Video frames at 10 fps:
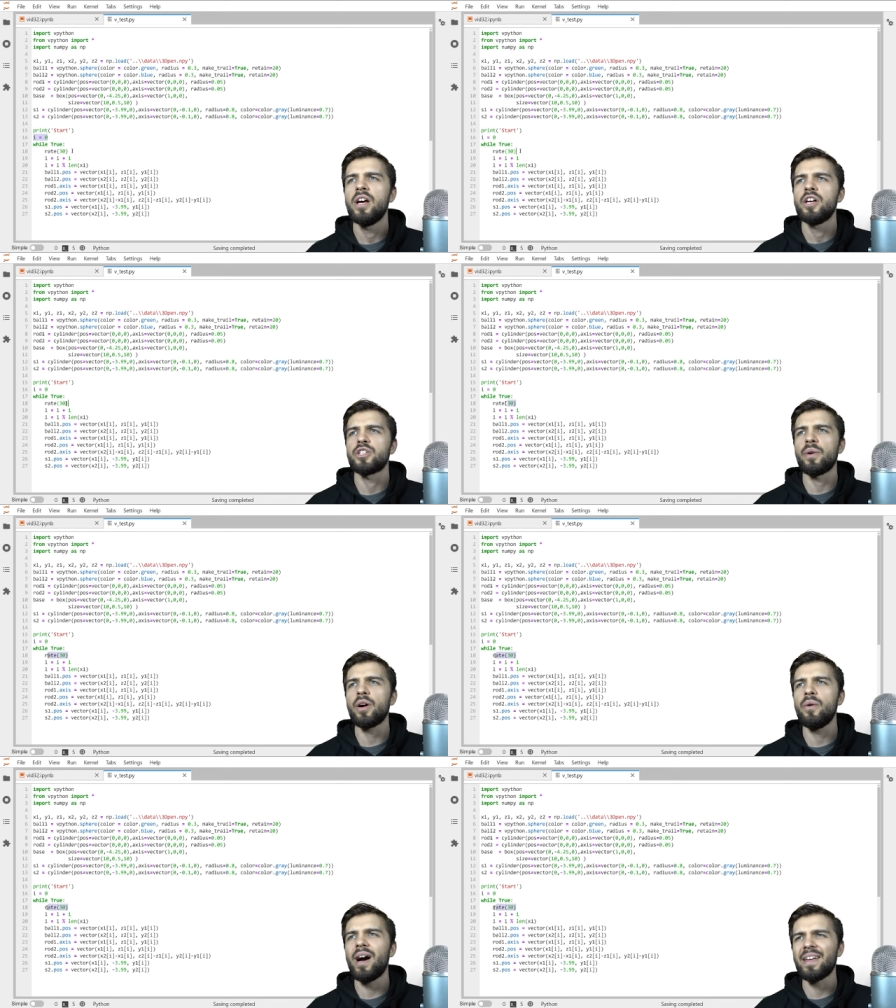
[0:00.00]
So I
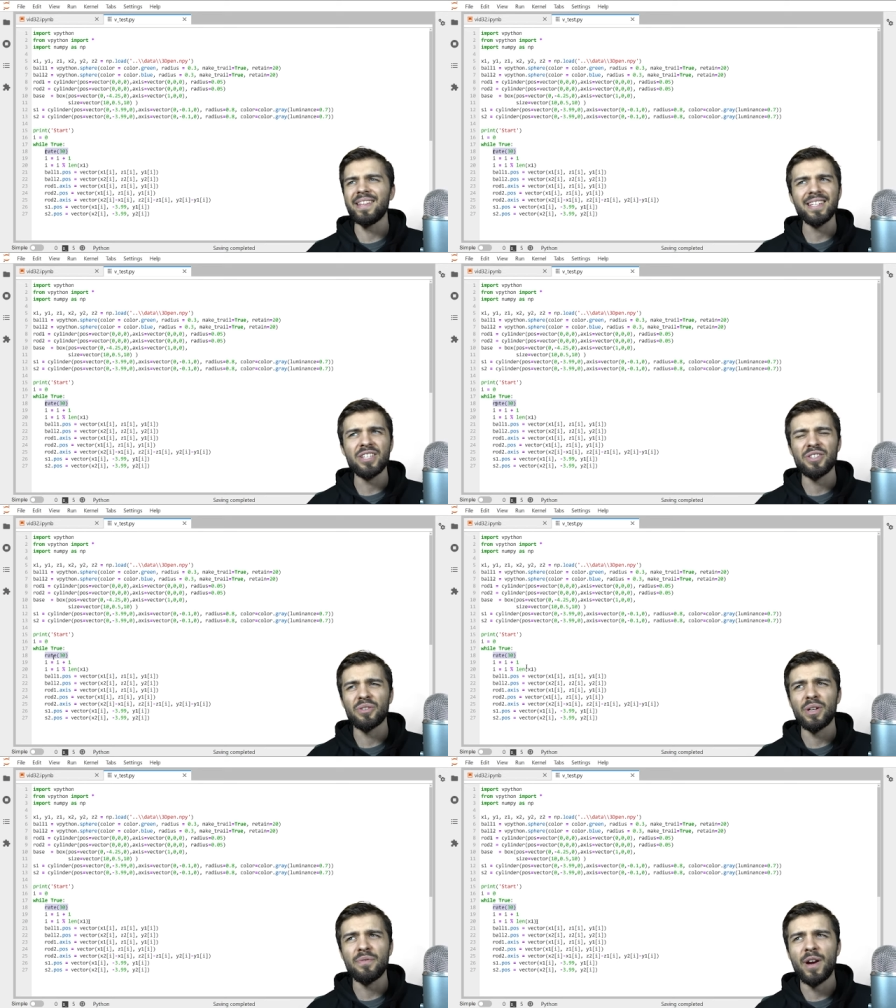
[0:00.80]
go, I think this is
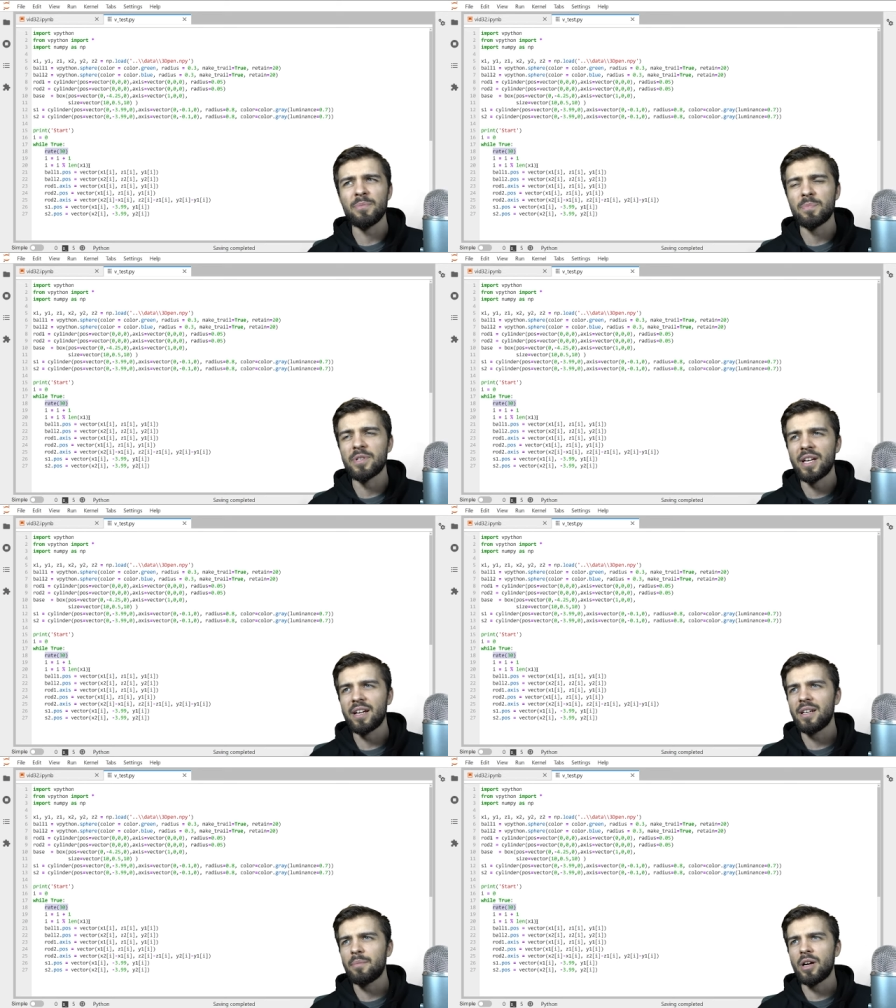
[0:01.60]
thirty frames per
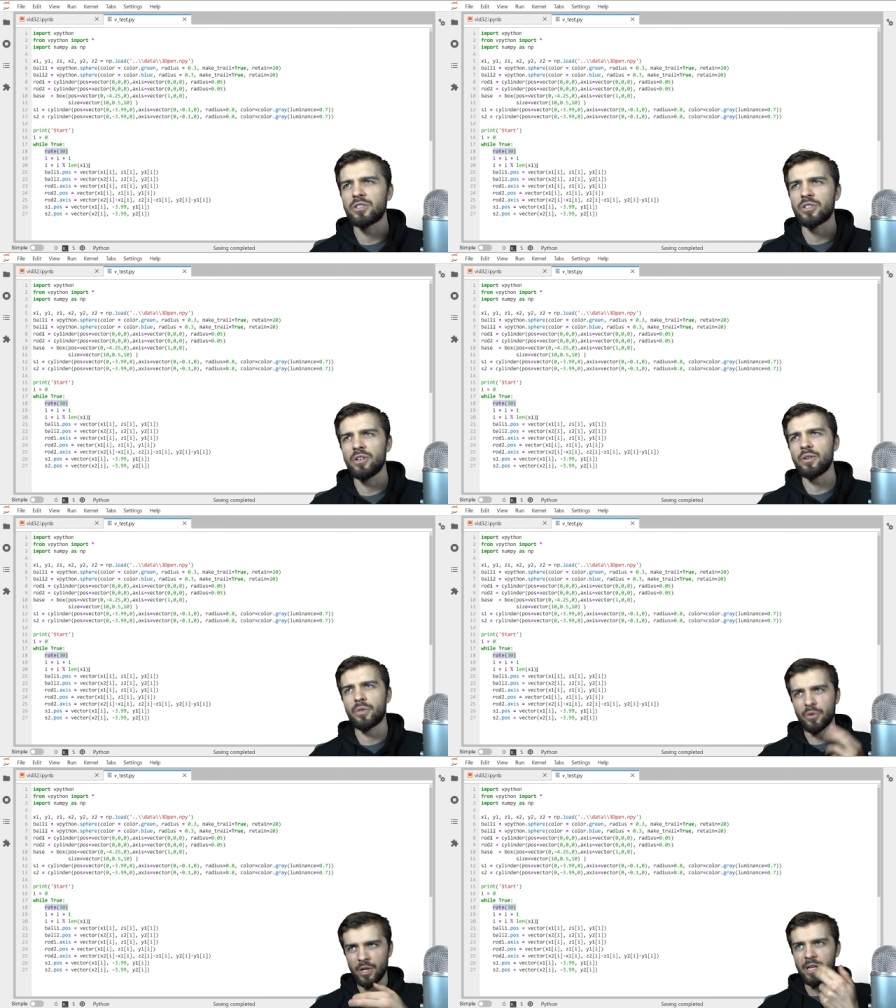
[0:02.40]
second, I'm not sure, or
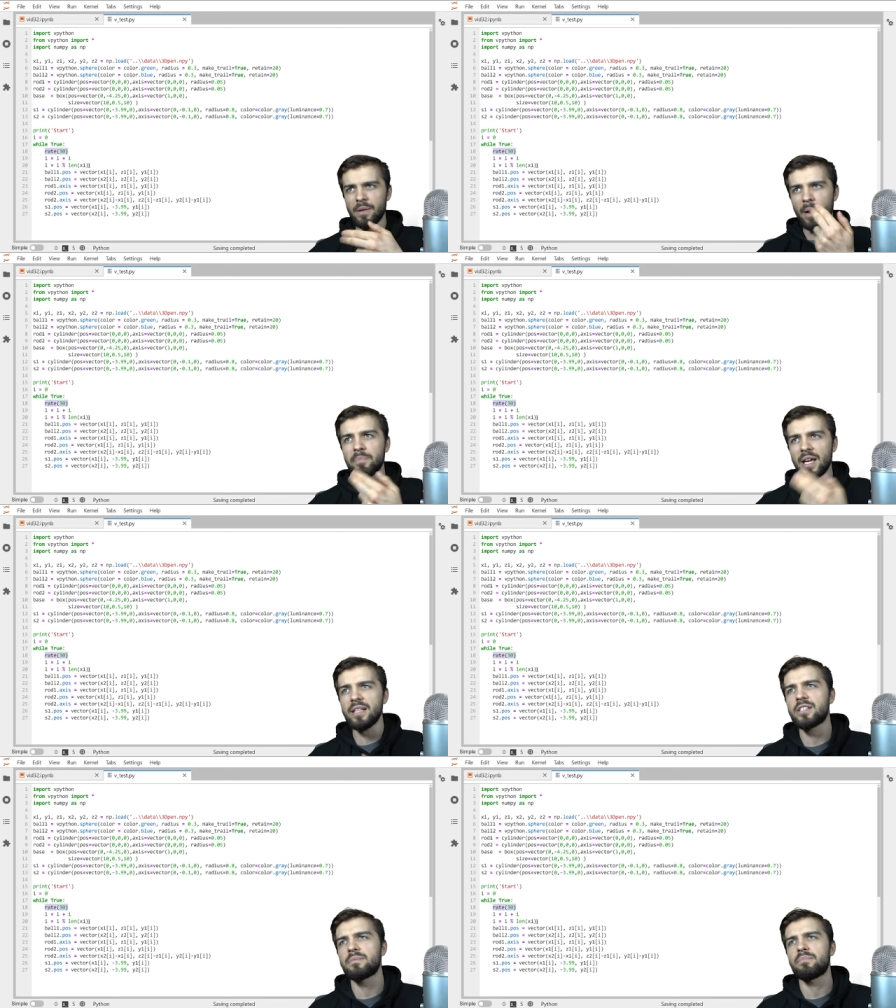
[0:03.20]
thirty
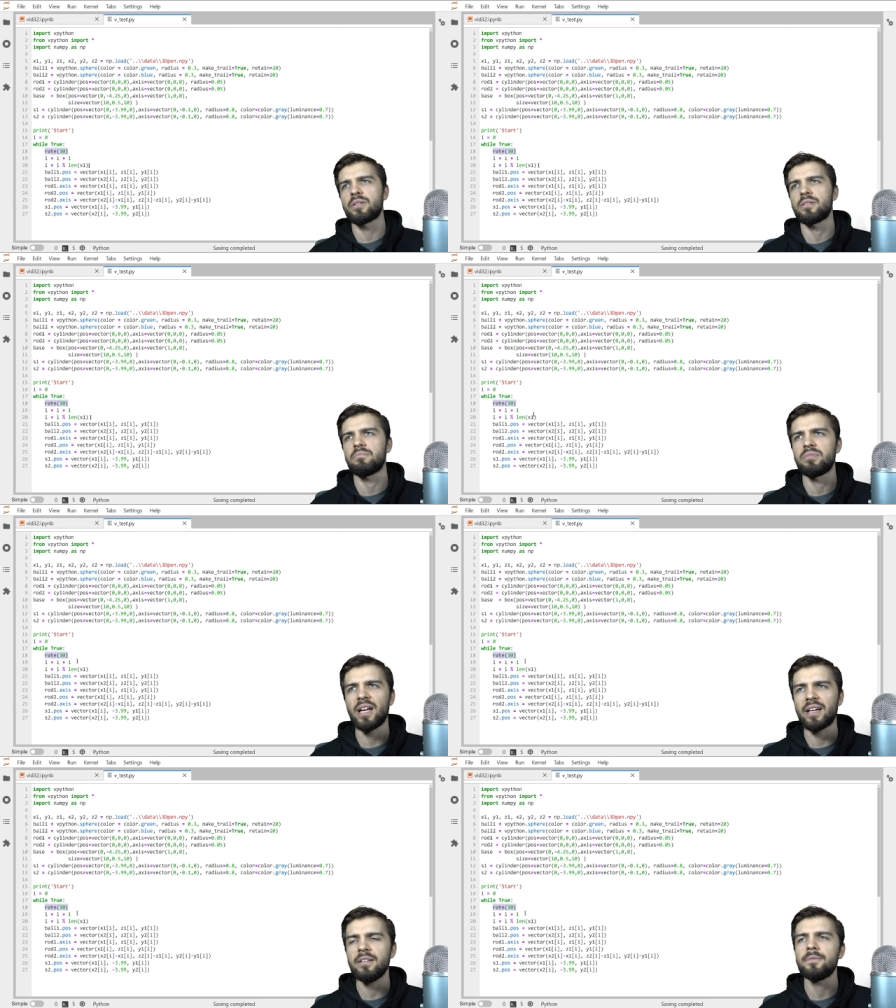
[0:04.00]
updates per
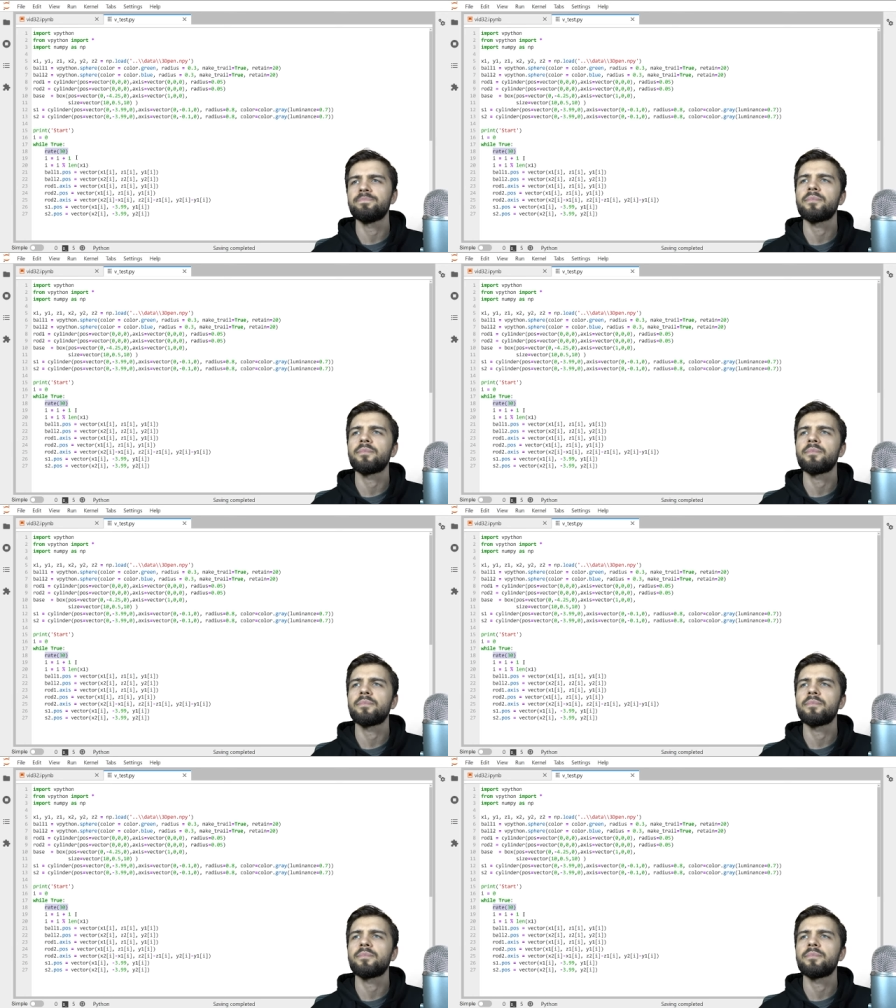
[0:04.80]
second.